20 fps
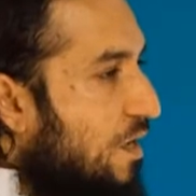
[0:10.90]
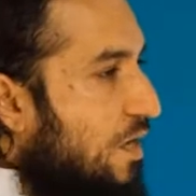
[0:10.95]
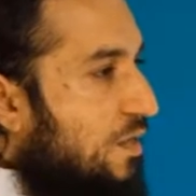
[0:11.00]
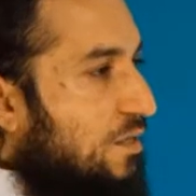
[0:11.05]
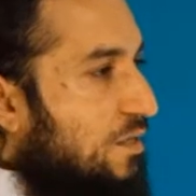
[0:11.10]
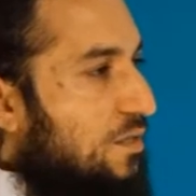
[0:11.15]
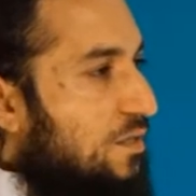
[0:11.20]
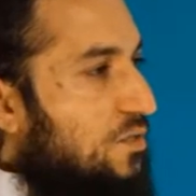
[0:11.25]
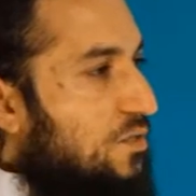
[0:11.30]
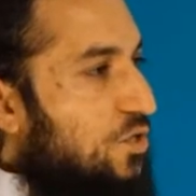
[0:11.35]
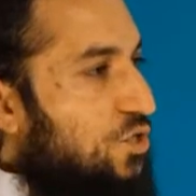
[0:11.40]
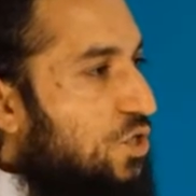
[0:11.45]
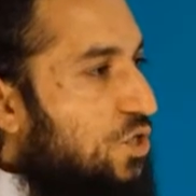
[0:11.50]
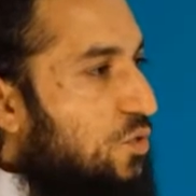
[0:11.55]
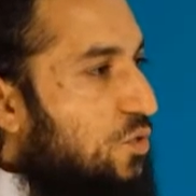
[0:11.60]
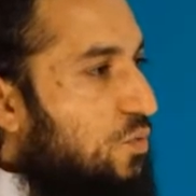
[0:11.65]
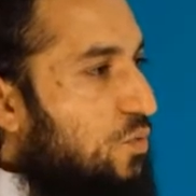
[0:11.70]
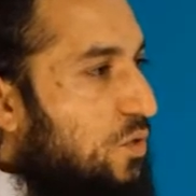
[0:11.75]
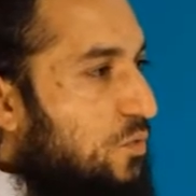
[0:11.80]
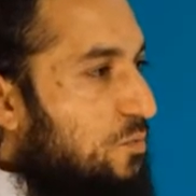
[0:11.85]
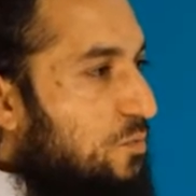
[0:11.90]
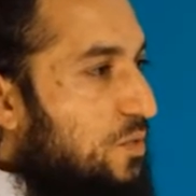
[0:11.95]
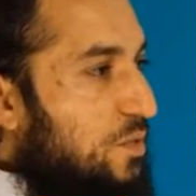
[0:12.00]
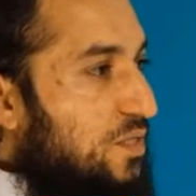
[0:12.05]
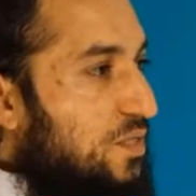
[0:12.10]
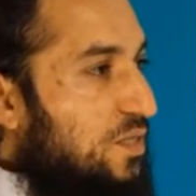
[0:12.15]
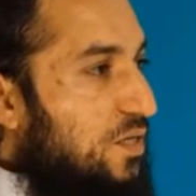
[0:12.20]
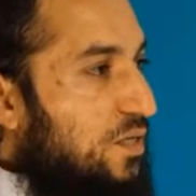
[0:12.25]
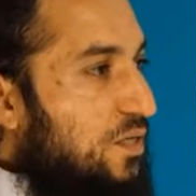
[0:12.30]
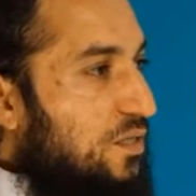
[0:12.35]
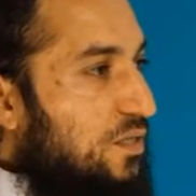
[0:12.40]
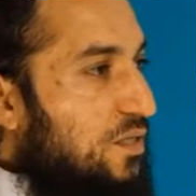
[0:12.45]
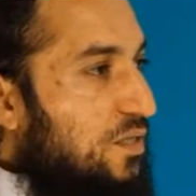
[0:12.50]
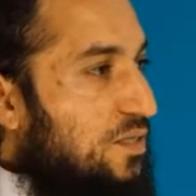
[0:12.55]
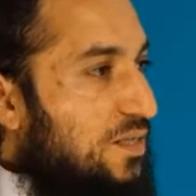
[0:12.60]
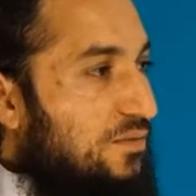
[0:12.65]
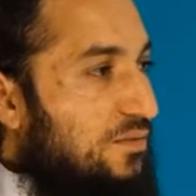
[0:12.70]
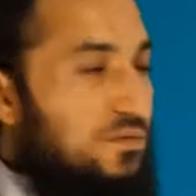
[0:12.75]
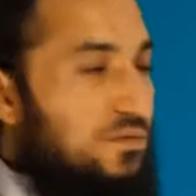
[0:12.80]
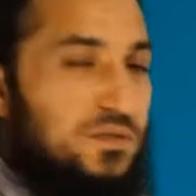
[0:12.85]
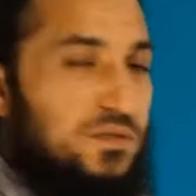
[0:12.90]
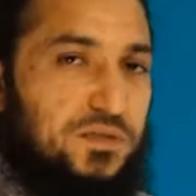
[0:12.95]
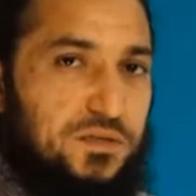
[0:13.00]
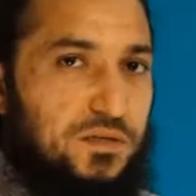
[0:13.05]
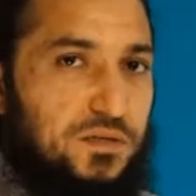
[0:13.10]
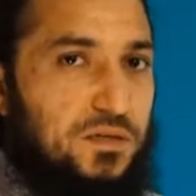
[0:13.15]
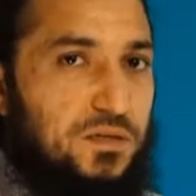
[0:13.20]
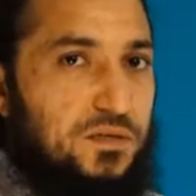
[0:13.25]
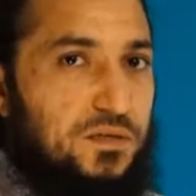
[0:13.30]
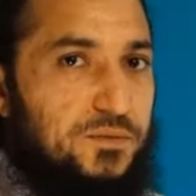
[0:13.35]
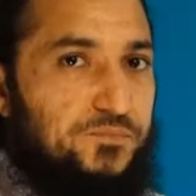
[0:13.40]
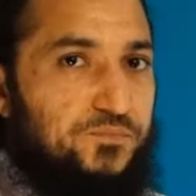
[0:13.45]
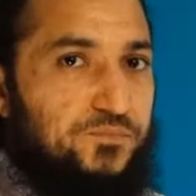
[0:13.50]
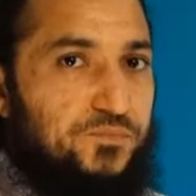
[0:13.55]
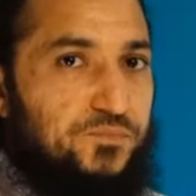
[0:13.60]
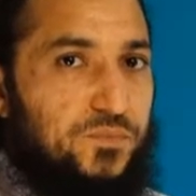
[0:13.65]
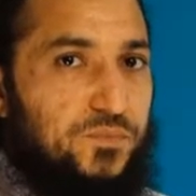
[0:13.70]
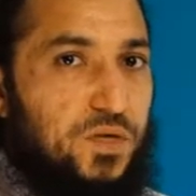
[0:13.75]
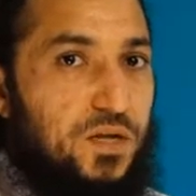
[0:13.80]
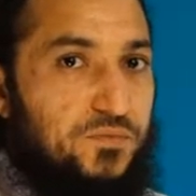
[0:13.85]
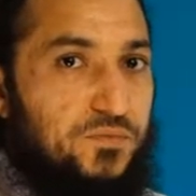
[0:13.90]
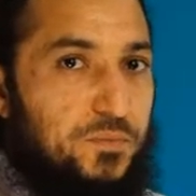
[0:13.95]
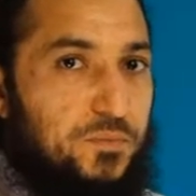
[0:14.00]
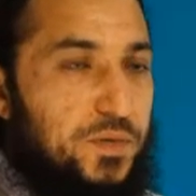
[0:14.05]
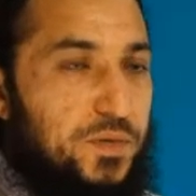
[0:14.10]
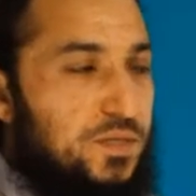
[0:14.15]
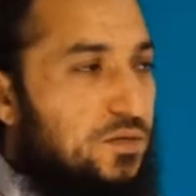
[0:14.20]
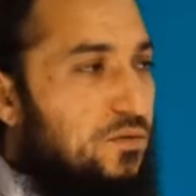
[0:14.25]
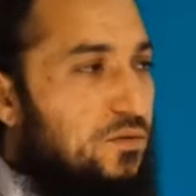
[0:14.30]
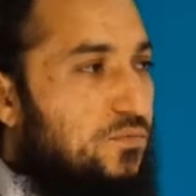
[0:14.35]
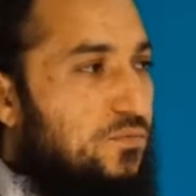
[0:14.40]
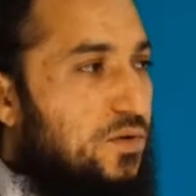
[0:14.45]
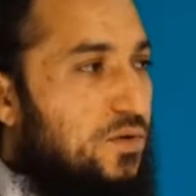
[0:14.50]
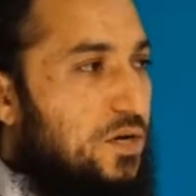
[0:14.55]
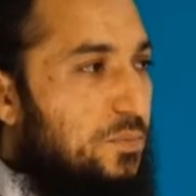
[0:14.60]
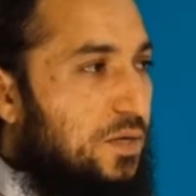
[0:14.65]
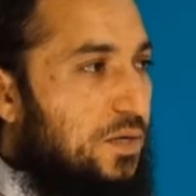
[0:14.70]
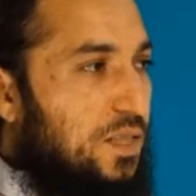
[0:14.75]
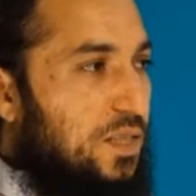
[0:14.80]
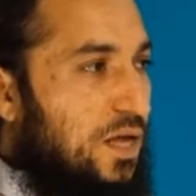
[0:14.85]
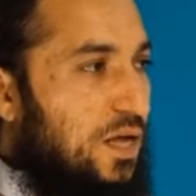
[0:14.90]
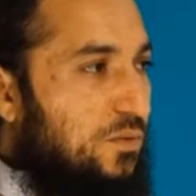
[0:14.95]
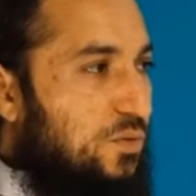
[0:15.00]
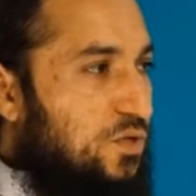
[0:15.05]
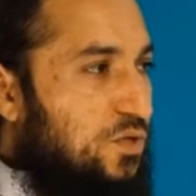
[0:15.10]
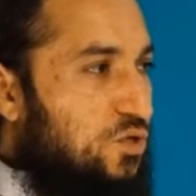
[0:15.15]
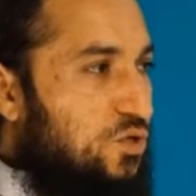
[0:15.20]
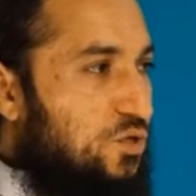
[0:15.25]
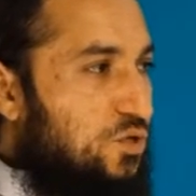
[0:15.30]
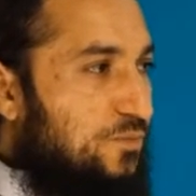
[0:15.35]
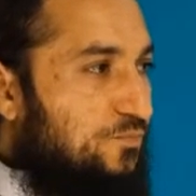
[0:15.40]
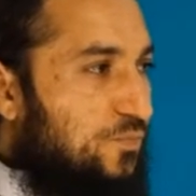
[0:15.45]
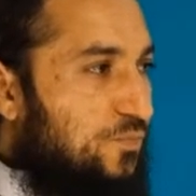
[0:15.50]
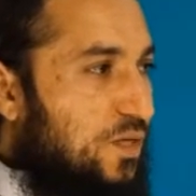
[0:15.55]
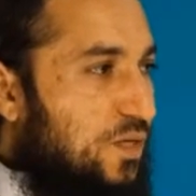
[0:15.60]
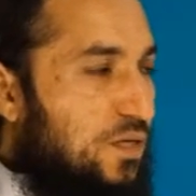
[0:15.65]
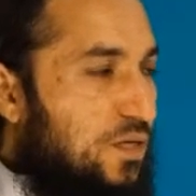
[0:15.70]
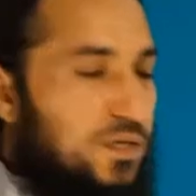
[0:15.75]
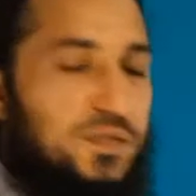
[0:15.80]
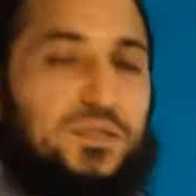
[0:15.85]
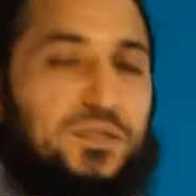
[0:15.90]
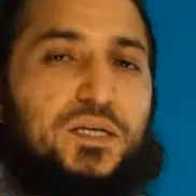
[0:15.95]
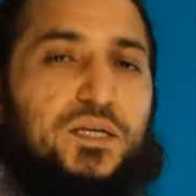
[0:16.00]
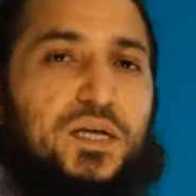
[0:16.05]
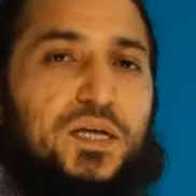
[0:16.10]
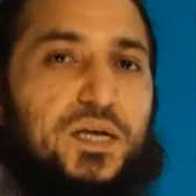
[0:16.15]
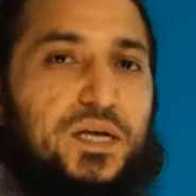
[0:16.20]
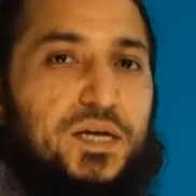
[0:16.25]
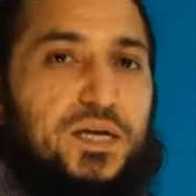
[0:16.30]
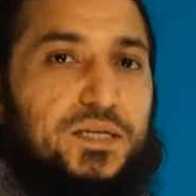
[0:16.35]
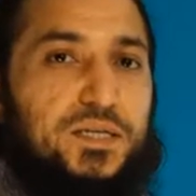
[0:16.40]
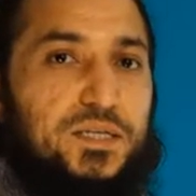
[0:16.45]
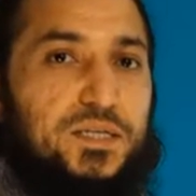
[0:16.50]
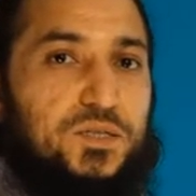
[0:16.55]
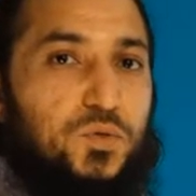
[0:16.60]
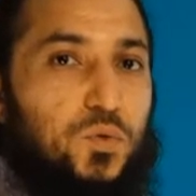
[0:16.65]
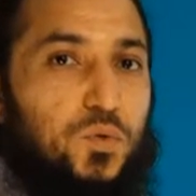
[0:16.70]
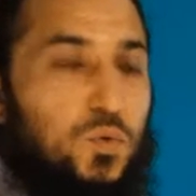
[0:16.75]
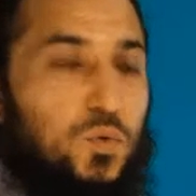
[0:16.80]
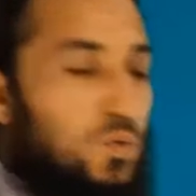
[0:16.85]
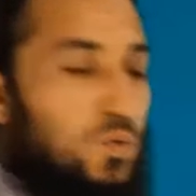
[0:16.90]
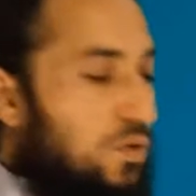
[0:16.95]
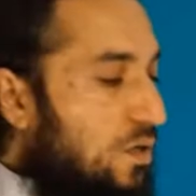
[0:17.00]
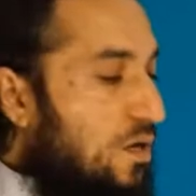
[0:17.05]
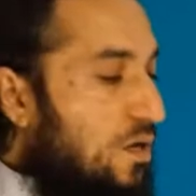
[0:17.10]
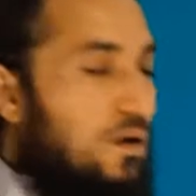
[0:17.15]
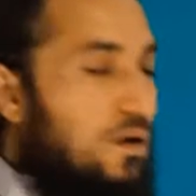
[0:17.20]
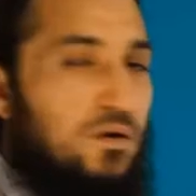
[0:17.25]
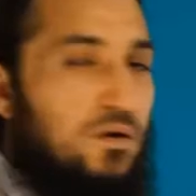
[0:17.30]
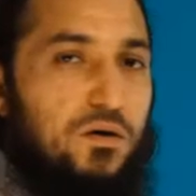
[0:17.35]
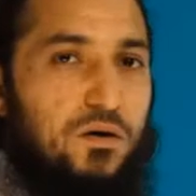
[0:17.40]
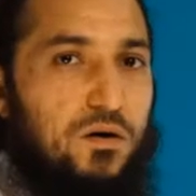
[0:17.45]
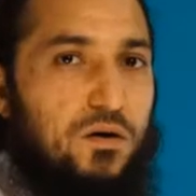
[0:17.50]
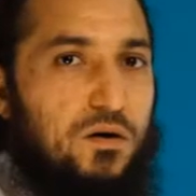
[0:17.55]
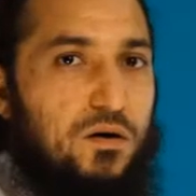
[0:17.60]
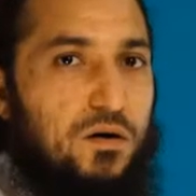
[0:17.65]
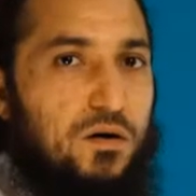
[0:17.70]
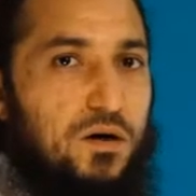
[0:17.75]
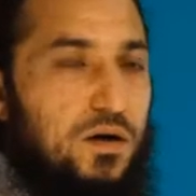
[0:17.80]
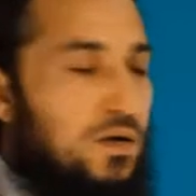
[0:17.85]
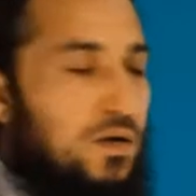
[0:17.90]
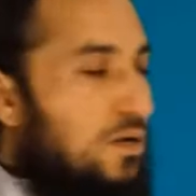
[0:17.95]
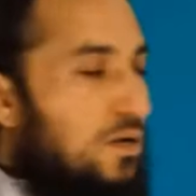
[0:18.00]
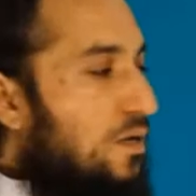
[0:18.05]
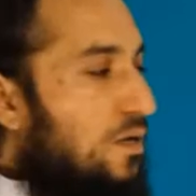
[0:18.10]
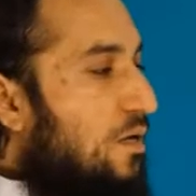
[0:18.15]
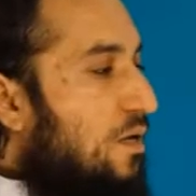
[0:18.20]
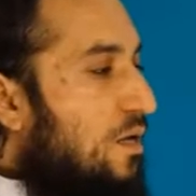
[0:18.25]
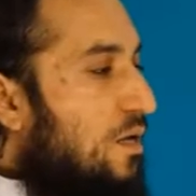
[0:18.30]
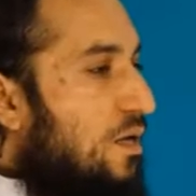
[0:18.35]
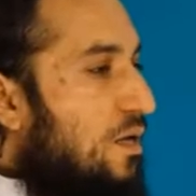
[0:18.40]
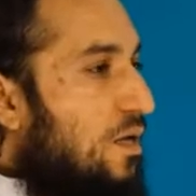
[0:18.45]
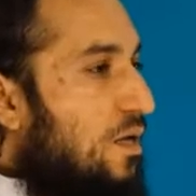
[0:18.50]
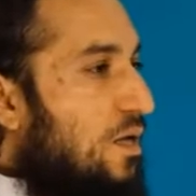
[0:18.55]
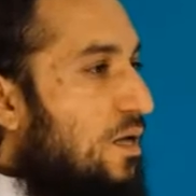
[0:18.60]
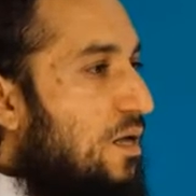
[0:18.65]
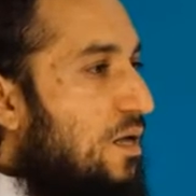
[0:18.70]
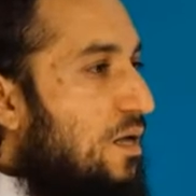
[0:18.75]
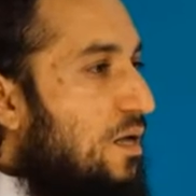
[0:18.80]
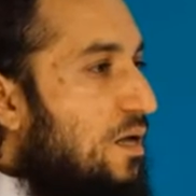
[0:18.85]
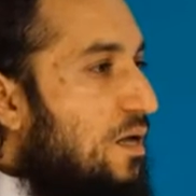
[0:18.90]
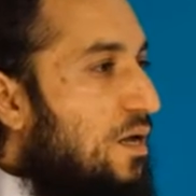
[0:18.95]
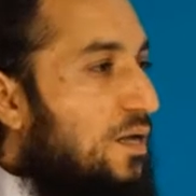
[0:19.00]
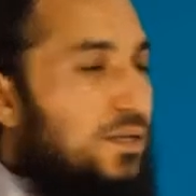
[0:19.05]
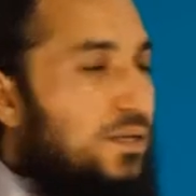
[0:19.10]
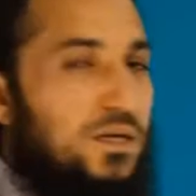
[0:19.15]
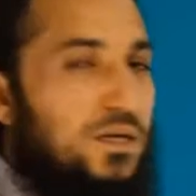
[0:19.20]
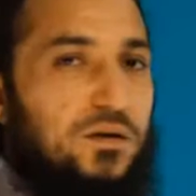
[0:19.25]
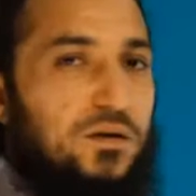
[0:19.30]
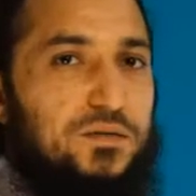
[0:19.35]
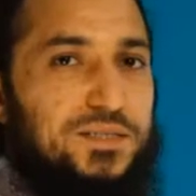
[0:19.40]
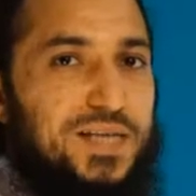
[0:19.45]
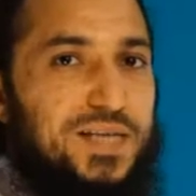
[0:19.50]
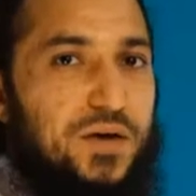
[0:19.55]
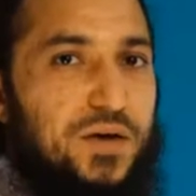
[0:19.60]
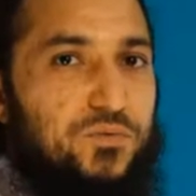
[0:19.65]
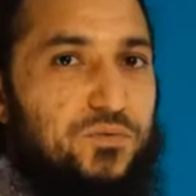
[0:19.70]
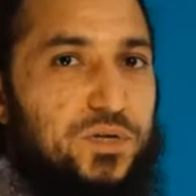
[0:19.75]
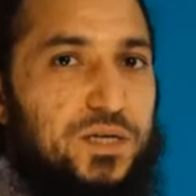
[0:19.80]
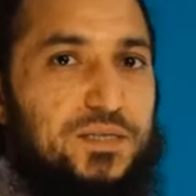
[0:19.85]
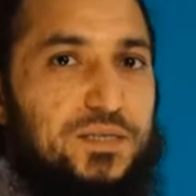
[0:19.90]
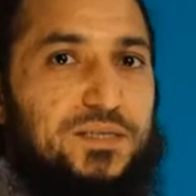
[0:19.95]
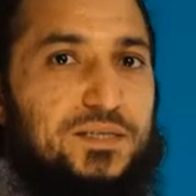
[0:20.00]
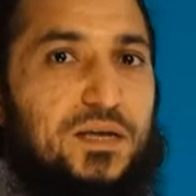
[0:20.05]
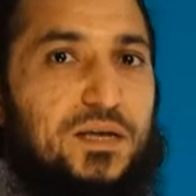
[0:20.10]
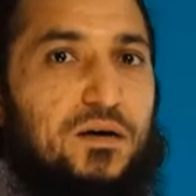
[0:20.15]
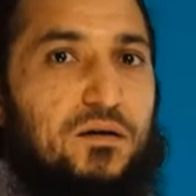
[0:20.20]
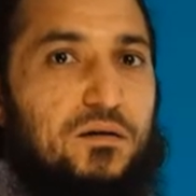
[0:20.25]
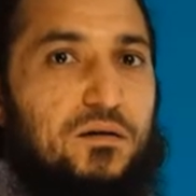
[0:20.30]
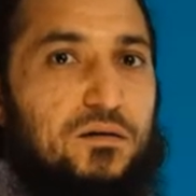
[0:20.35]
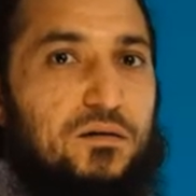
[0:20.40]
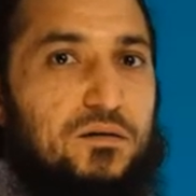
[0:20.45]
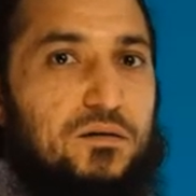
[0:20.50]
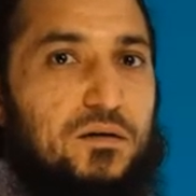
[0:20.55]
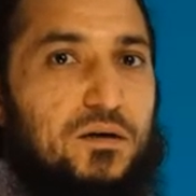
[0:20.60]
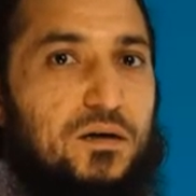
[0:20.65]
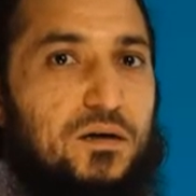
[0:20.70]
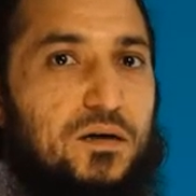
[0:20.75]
In this session, we will be studying the seventh letter of Arabic alphabet. It is called Khaa, and the sound is Kh.